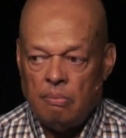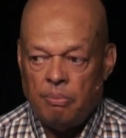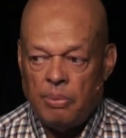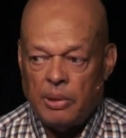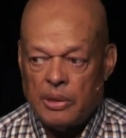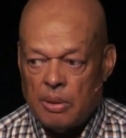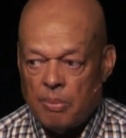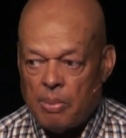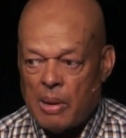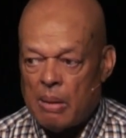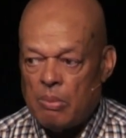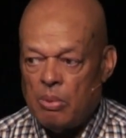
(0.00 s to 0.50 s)

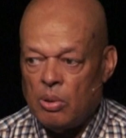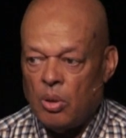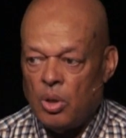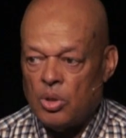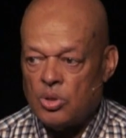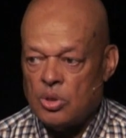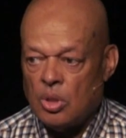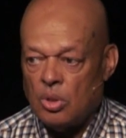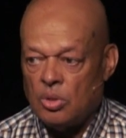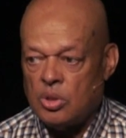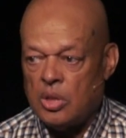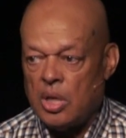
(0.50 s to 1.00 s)
But the Bible
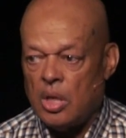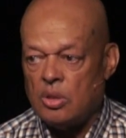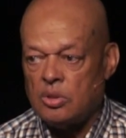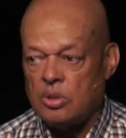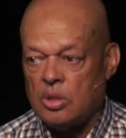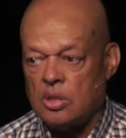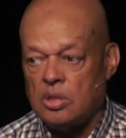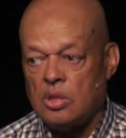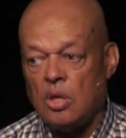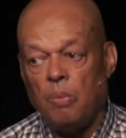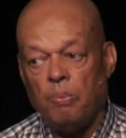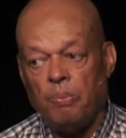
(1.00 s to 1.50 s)
also tells
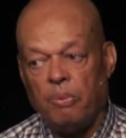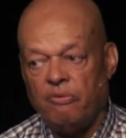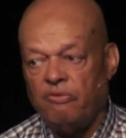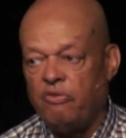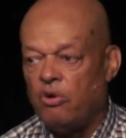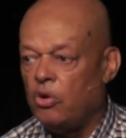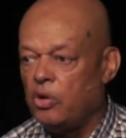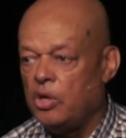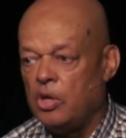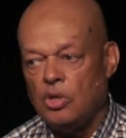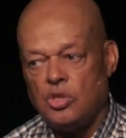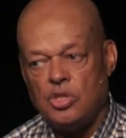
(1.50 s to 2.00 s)
us, don't
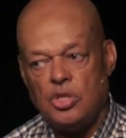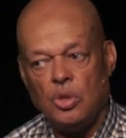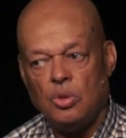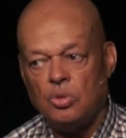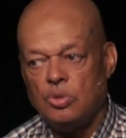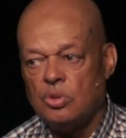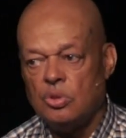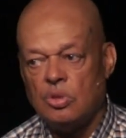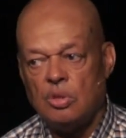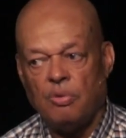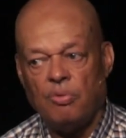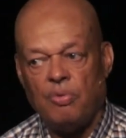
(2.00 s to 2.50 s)
provoke your
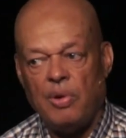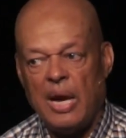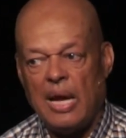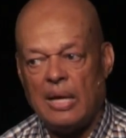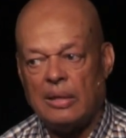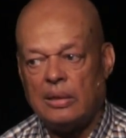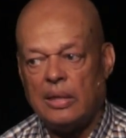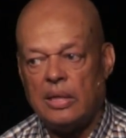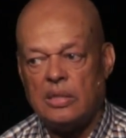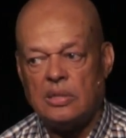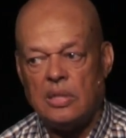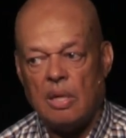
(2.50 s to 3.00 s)
children to
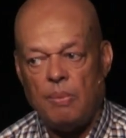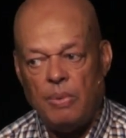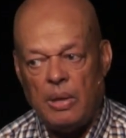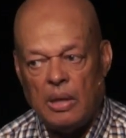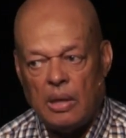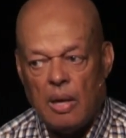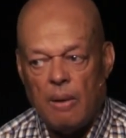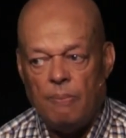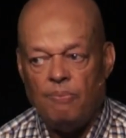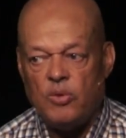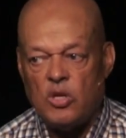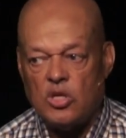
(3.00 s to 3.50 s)
wrath, lest they
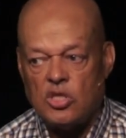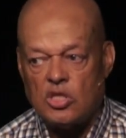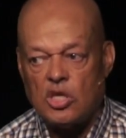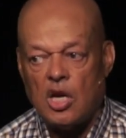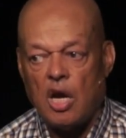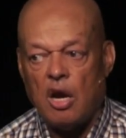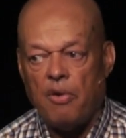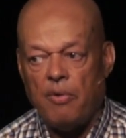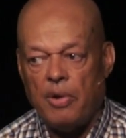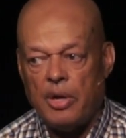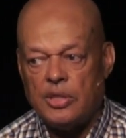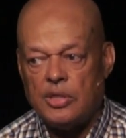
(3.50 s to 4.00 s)
become
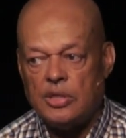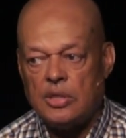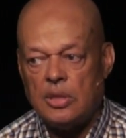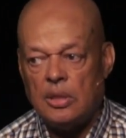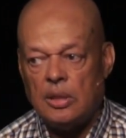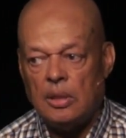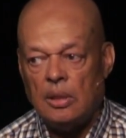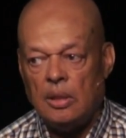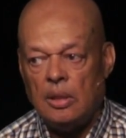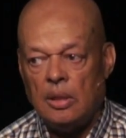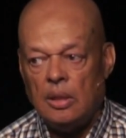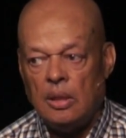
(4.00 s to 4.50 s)
discouraged.
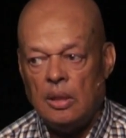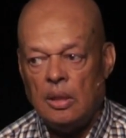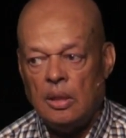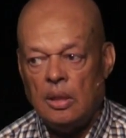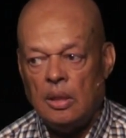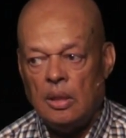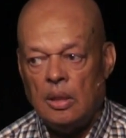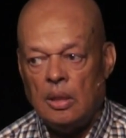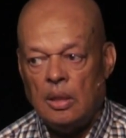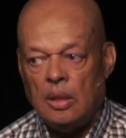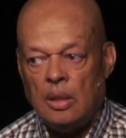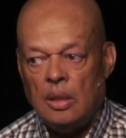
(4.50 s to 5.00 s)

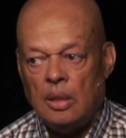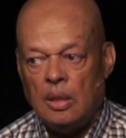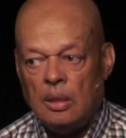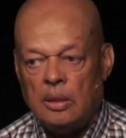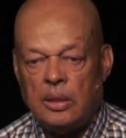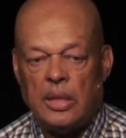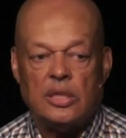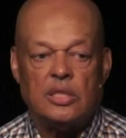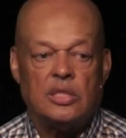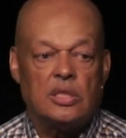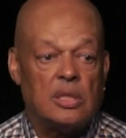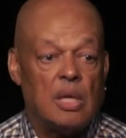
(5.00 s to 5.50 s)

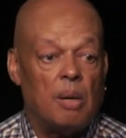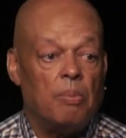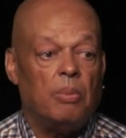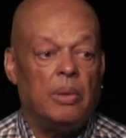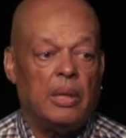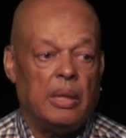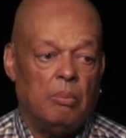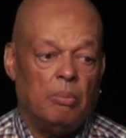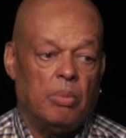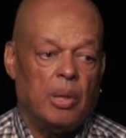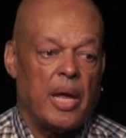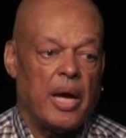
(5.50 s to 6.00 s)
That
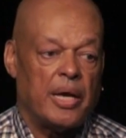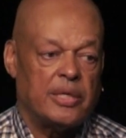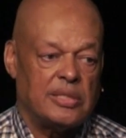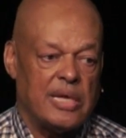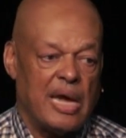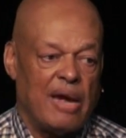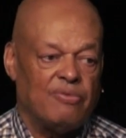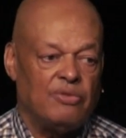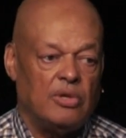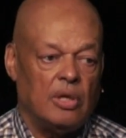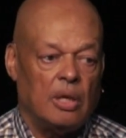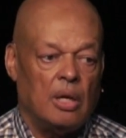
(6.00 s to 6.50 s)
stumbling blocks
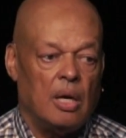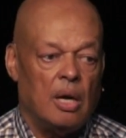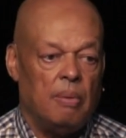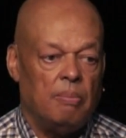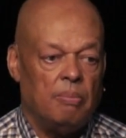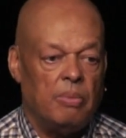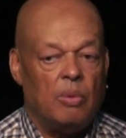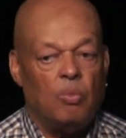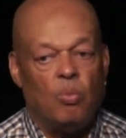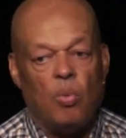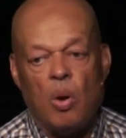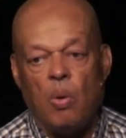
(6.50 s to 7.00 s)
have to
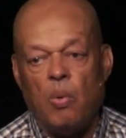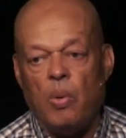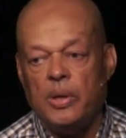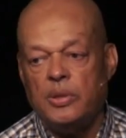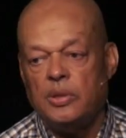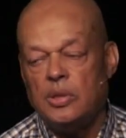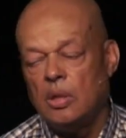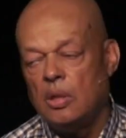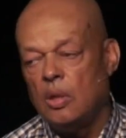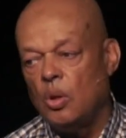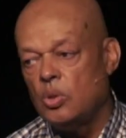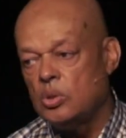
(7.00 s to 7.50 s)
come, but woe
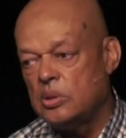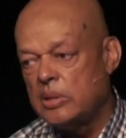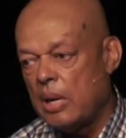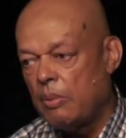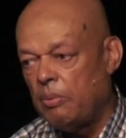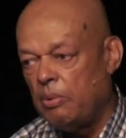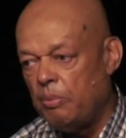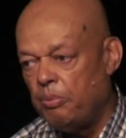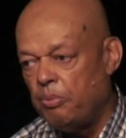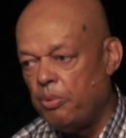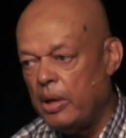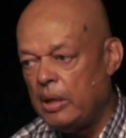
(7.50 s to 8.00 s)
unto those
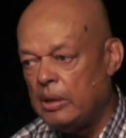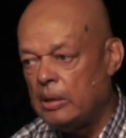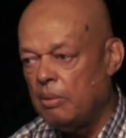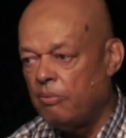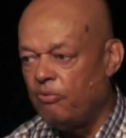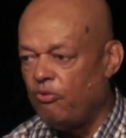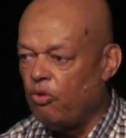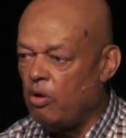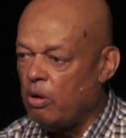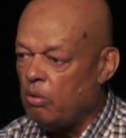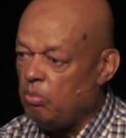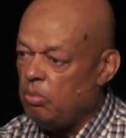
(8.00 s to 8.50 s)
that would bring
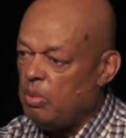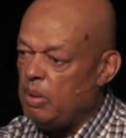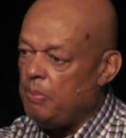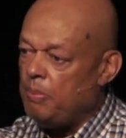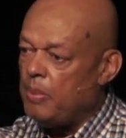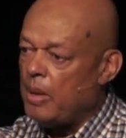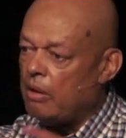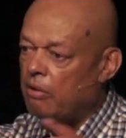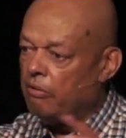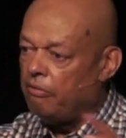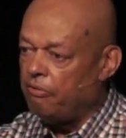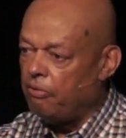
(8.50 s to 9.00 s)
them, for it would be
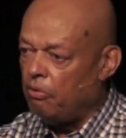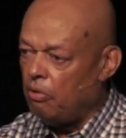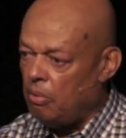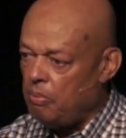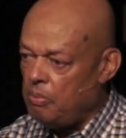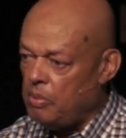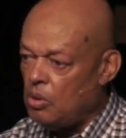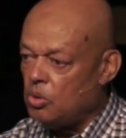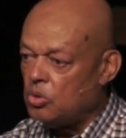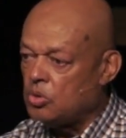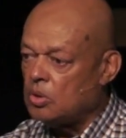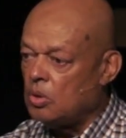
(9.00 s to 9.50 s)
better for a
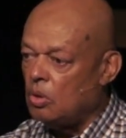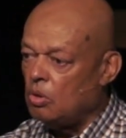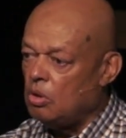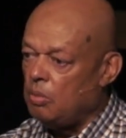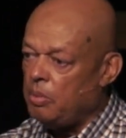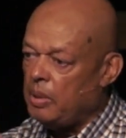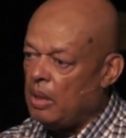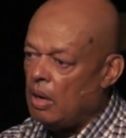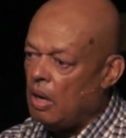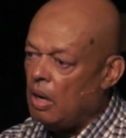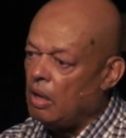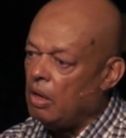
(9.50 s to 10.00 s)
millstone to
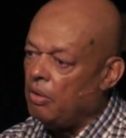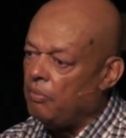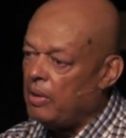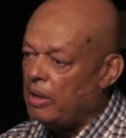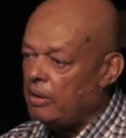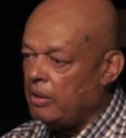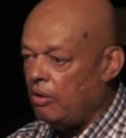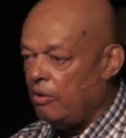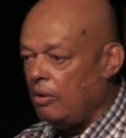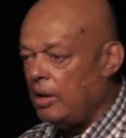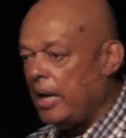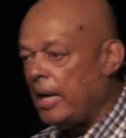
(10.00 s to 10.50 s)
be hung
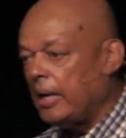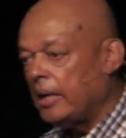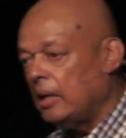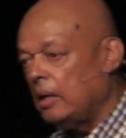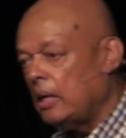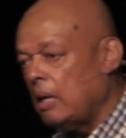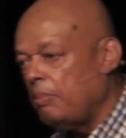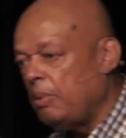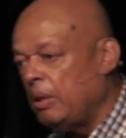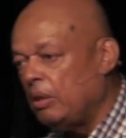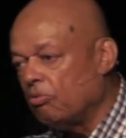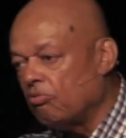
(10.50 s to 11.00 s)
around their neck
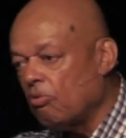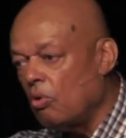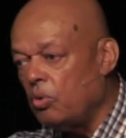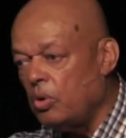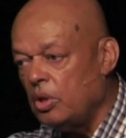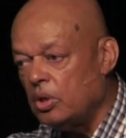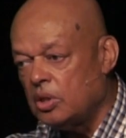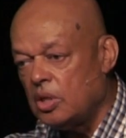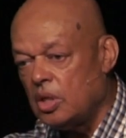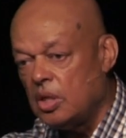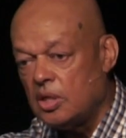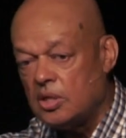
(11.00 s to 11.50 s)
and they be
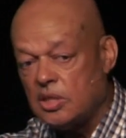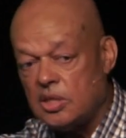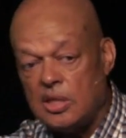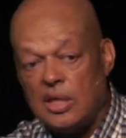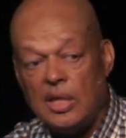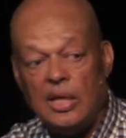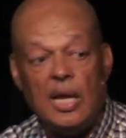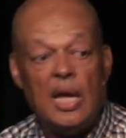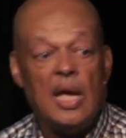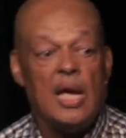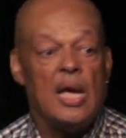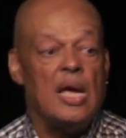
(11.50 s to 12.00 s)
thrown into the
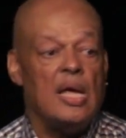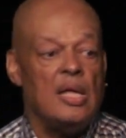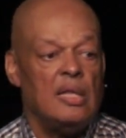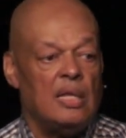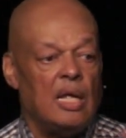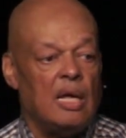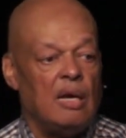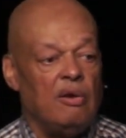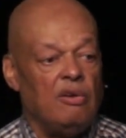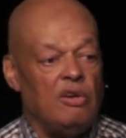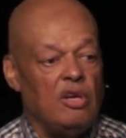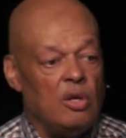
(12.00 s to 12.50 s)
sea
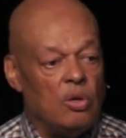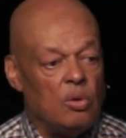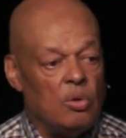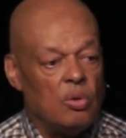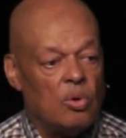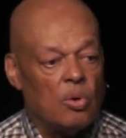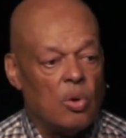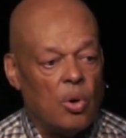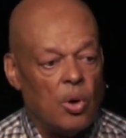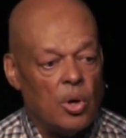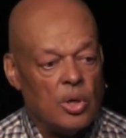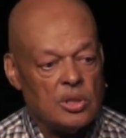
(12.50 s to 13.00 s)
than you
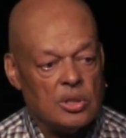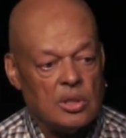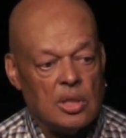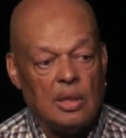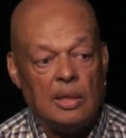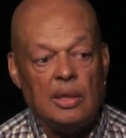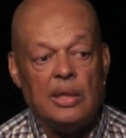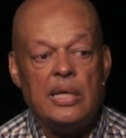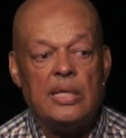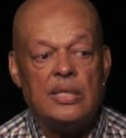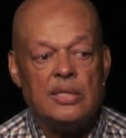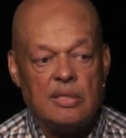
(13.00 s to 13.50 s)
cause the
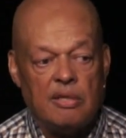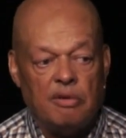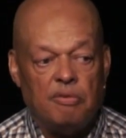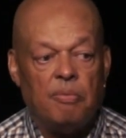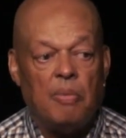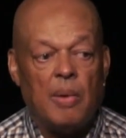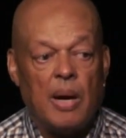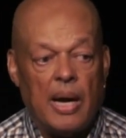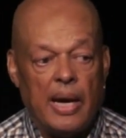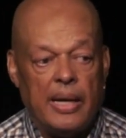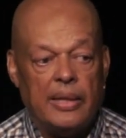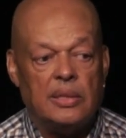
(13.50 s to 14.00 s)
least
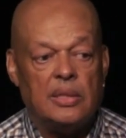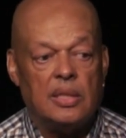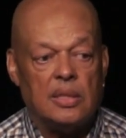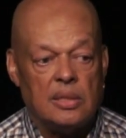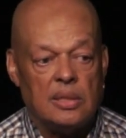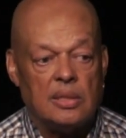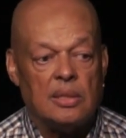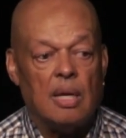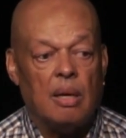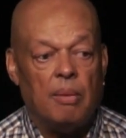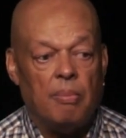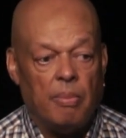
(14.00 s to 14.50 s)
of mine to
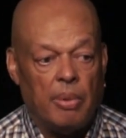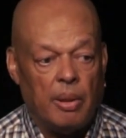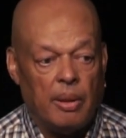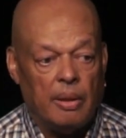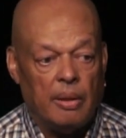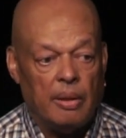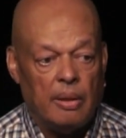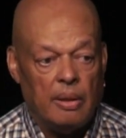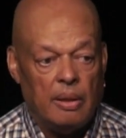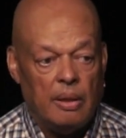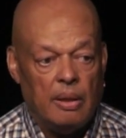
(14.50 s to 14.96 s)
stumble.